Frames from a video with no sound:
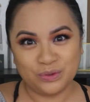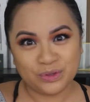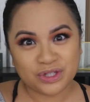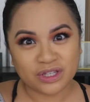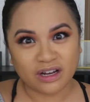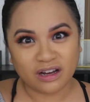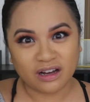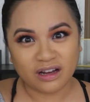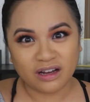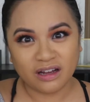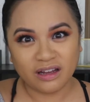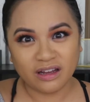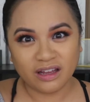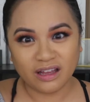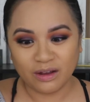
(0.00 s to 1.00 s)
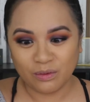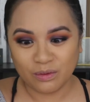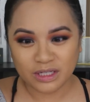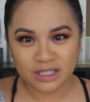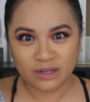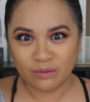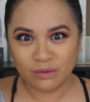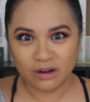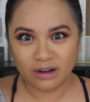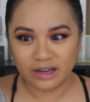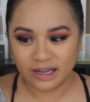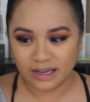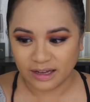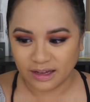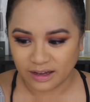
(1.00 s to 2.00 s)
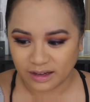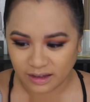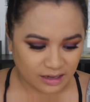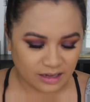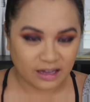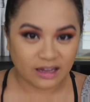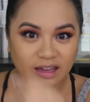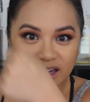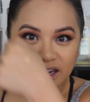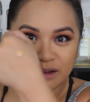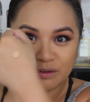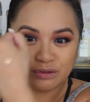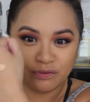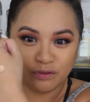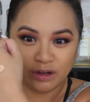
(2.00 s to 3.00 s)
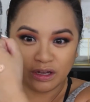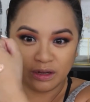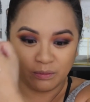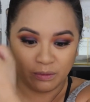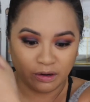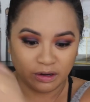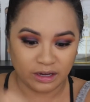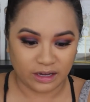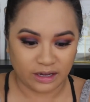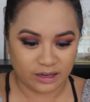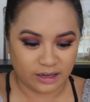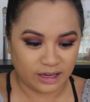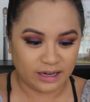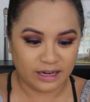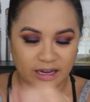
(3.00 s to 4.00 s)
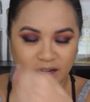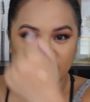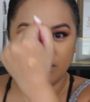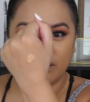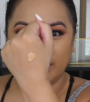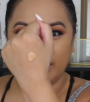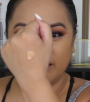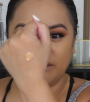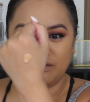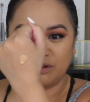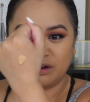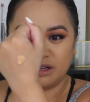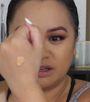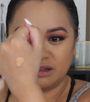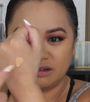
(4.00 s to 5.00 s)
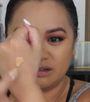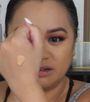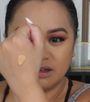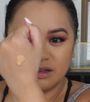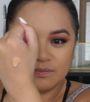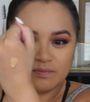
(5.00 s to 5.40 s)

you saw it wasn't working. And now it's freaking working. And now I friggin'